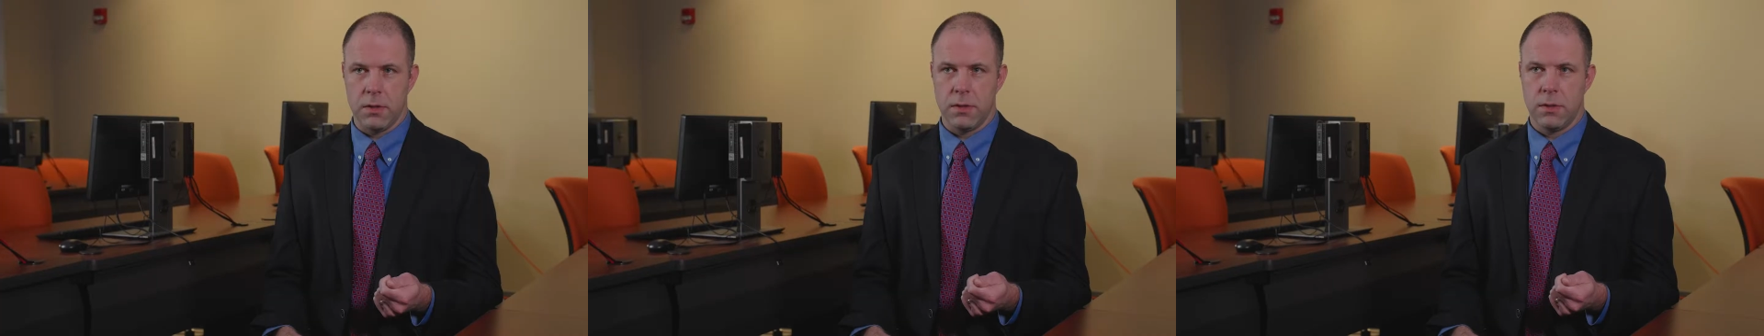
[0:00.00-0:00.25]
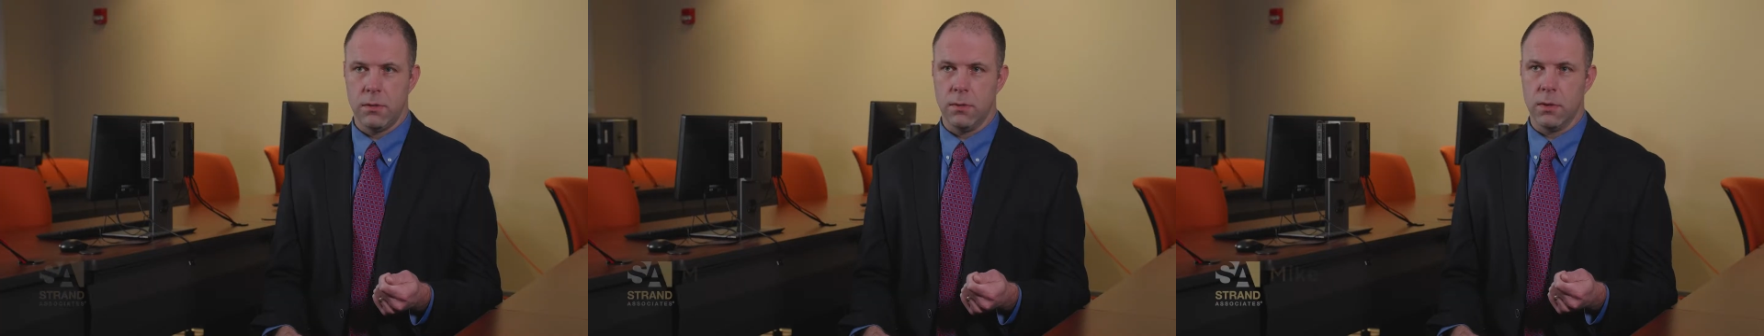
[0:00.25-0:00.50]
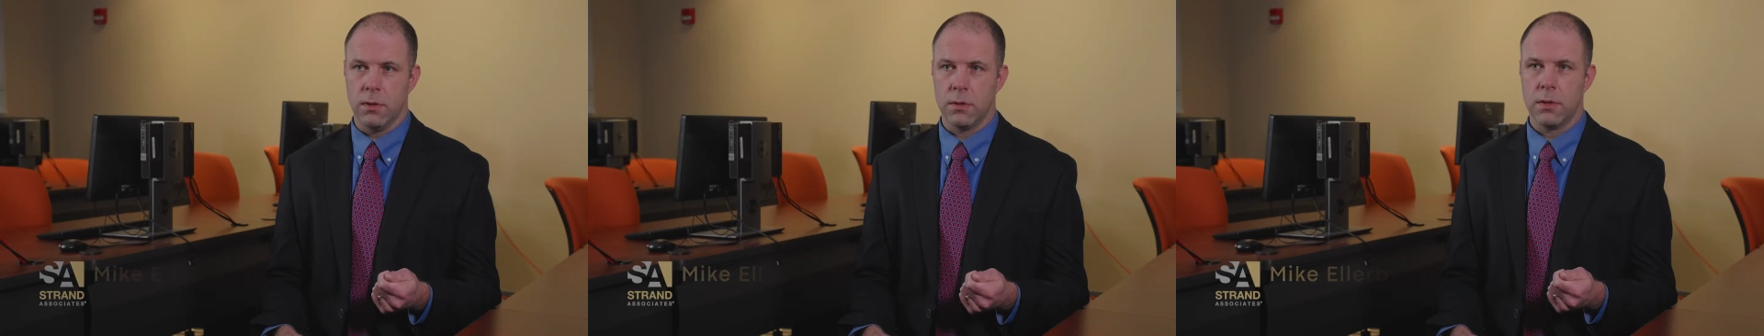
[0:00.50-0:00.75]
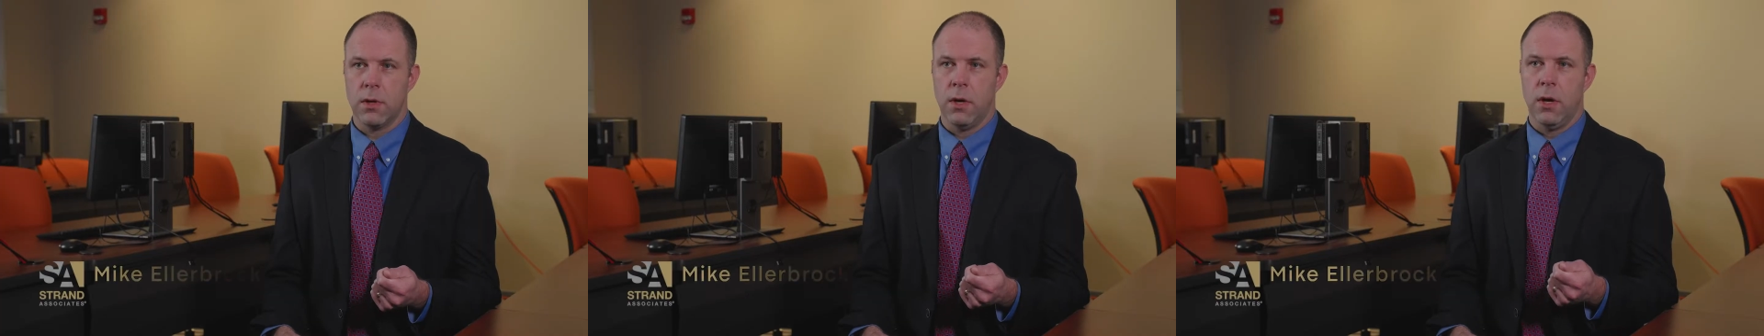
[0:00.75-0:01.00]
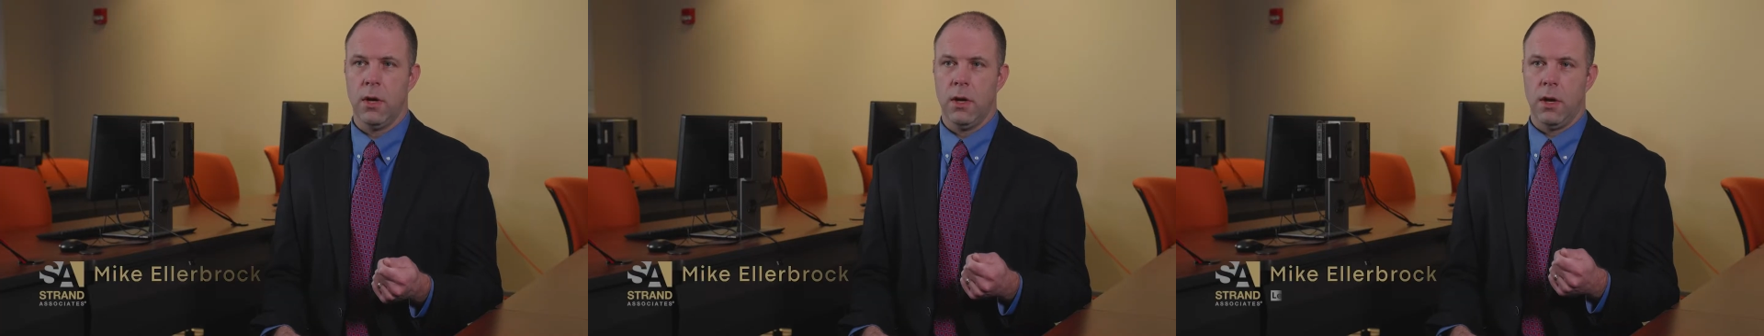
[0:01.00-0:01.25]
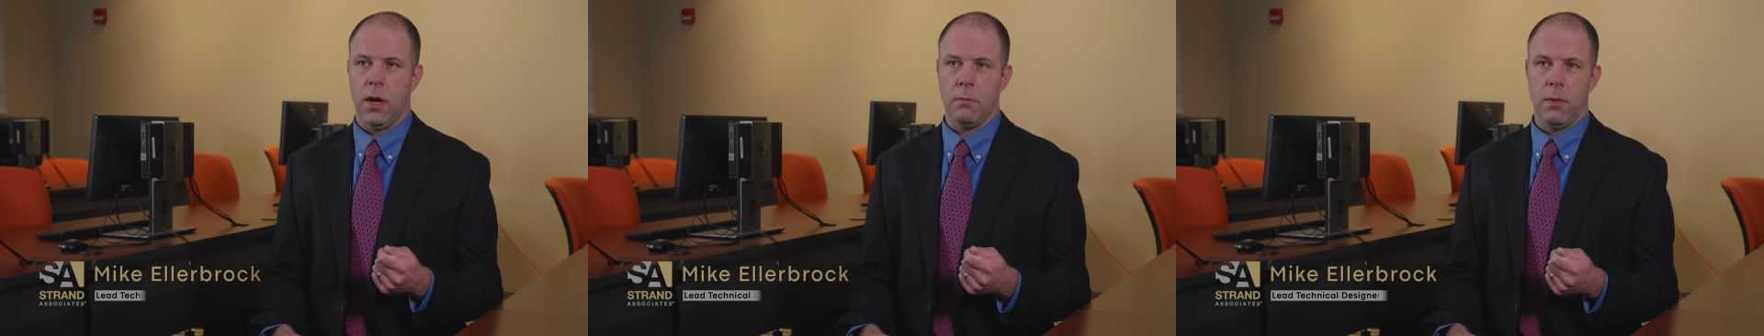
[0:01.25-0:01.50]
sewers,
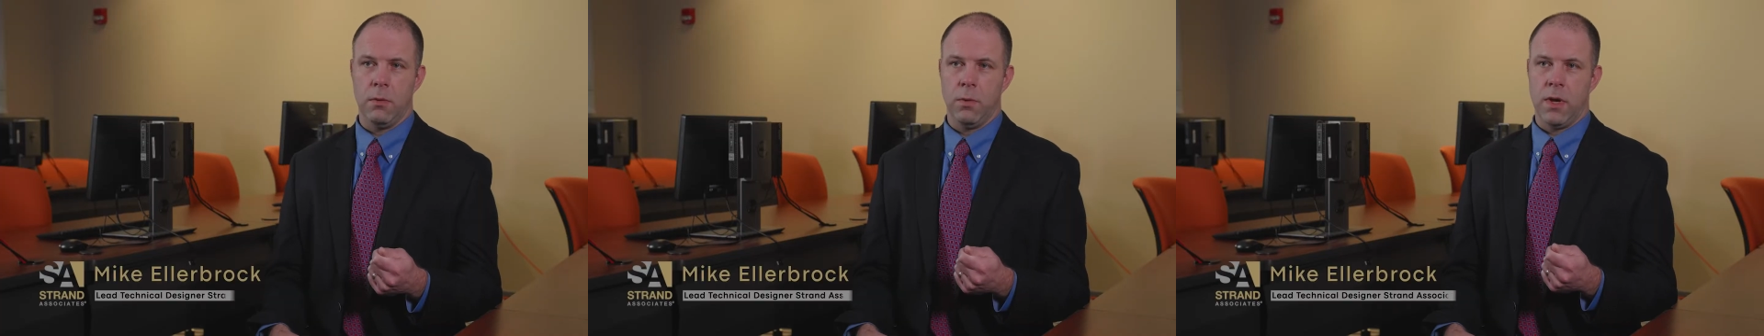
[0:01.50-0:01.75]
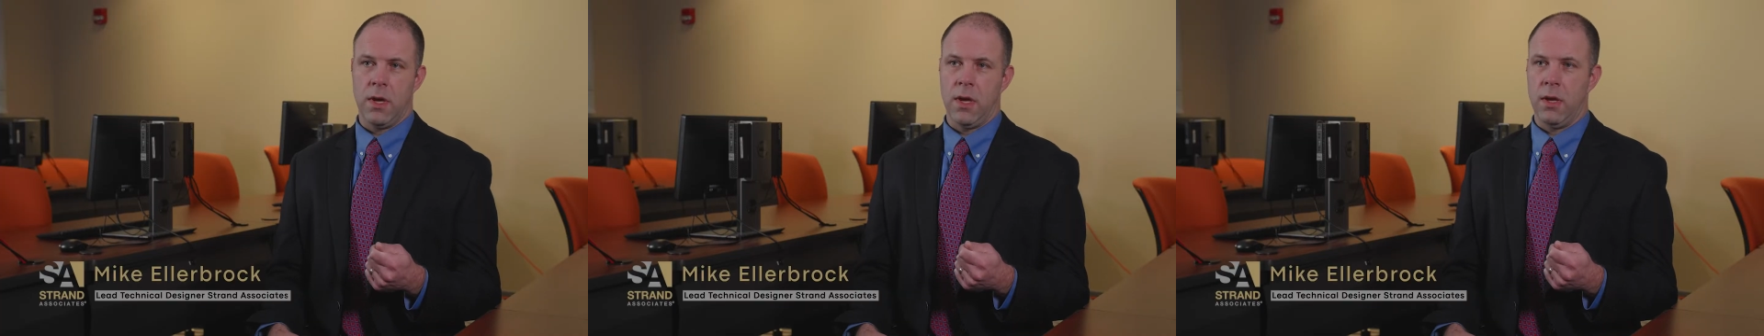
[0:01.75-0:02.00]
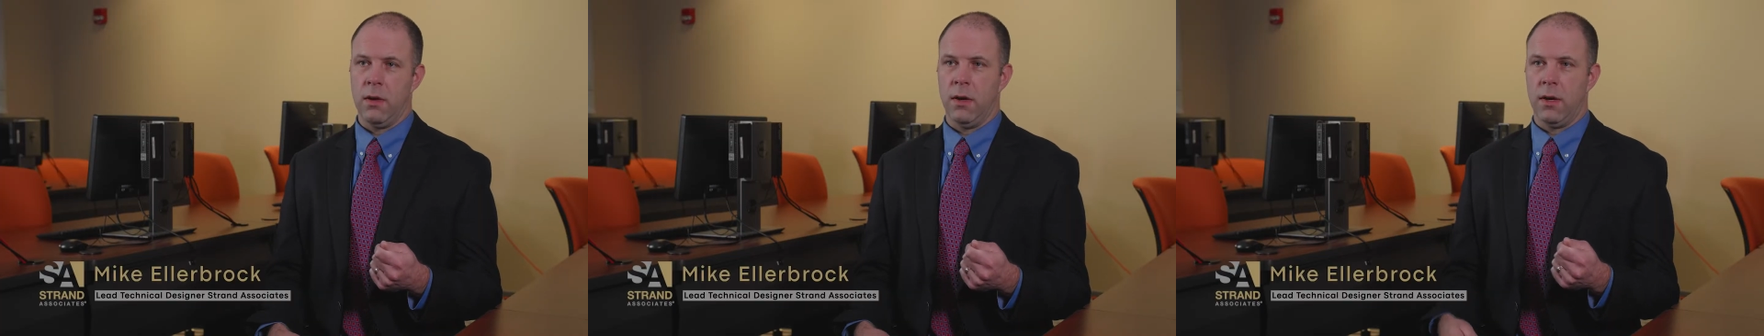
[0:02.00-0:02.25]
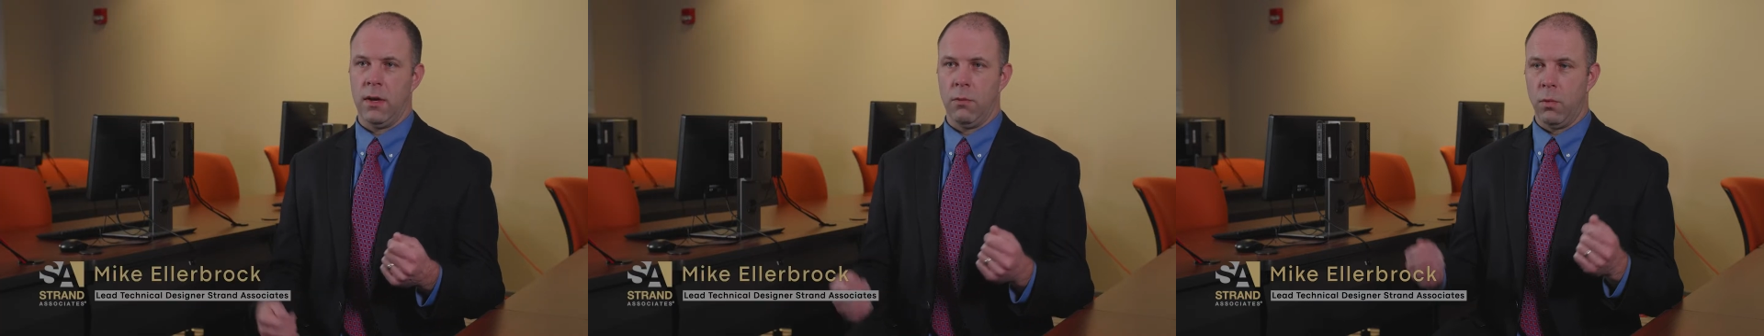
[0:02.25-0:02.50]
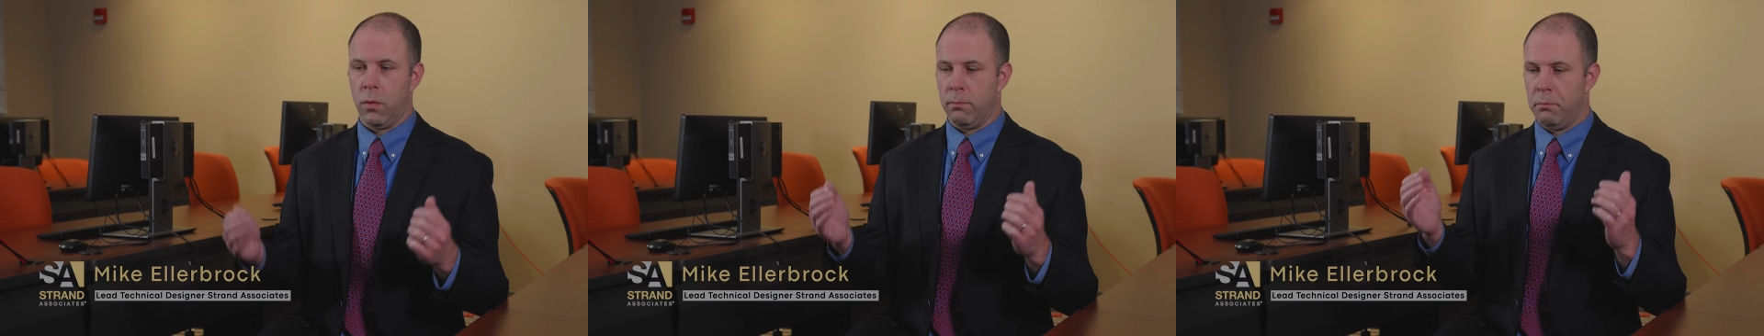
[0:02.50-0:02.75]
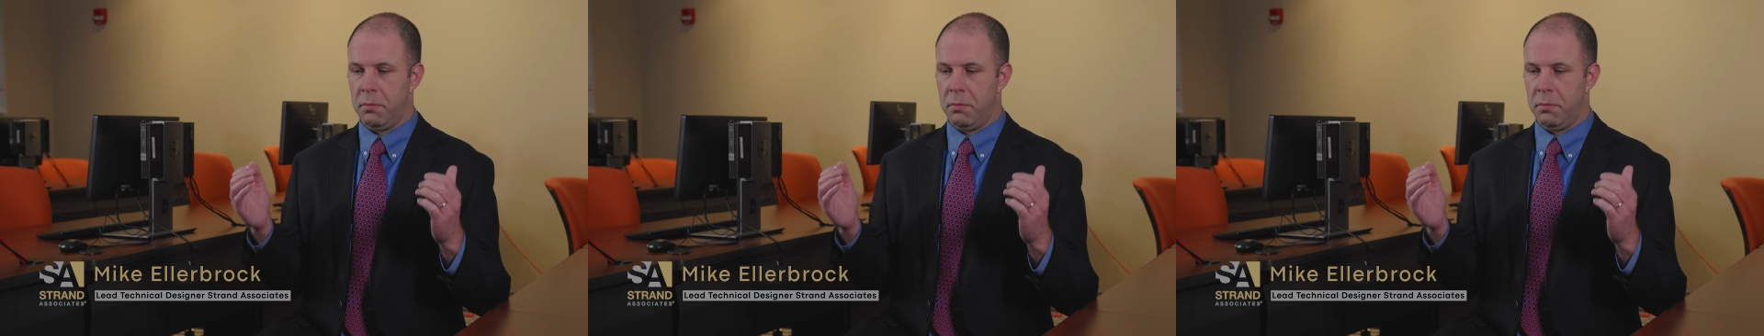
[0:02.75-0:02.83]
but we were